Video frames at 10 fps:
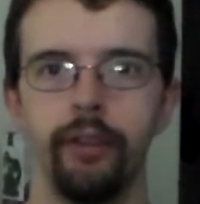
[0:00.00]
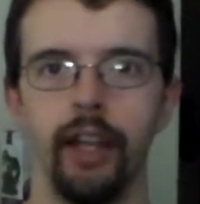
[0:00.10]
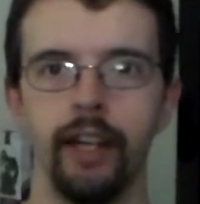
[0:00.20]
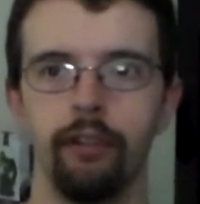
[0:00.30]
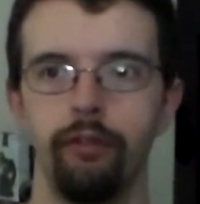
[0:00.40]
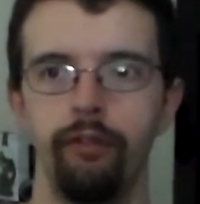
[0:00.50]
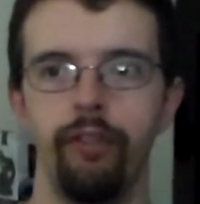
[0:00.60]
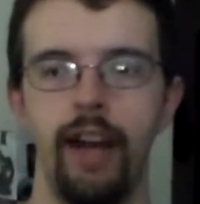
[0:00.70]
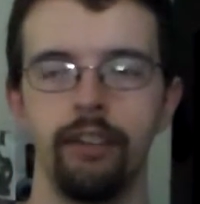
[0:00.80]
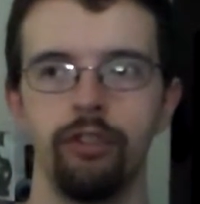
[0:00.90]
like
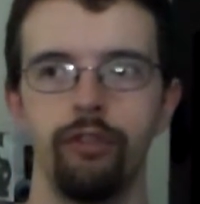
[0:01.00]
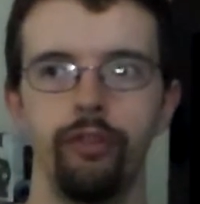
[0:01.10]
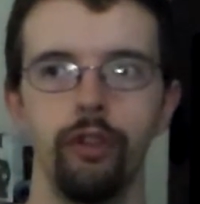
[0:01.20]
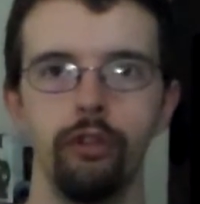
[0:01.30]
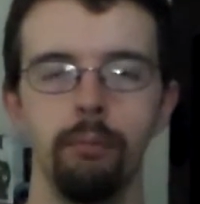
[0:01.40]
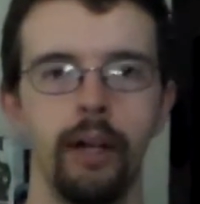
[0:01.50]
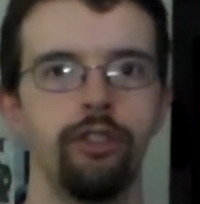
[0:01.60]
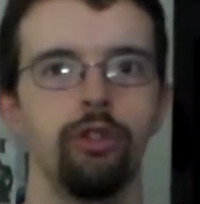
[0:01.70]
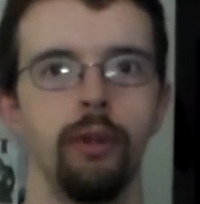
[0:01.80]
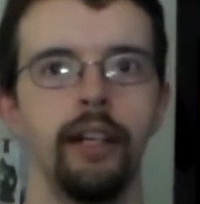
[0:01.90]
fast food
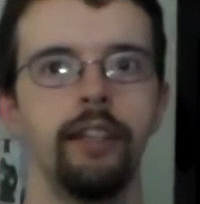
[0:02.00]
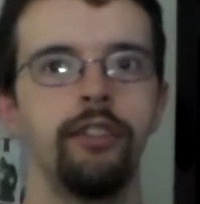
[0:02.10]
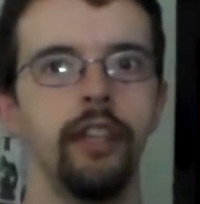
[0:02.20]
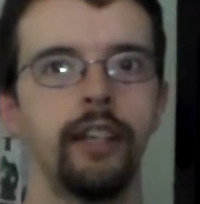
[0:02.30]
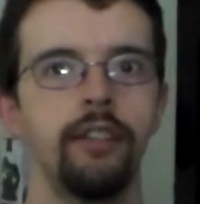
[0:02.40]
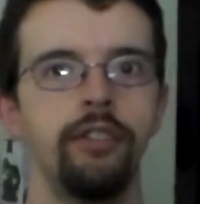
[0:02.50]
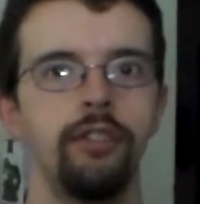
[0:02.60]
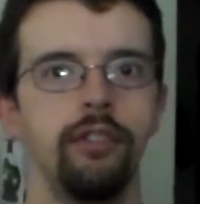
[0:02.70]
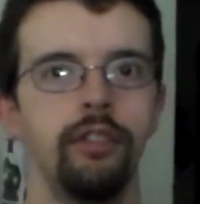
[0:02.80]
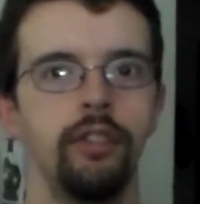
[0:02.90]
mozzarella sticks,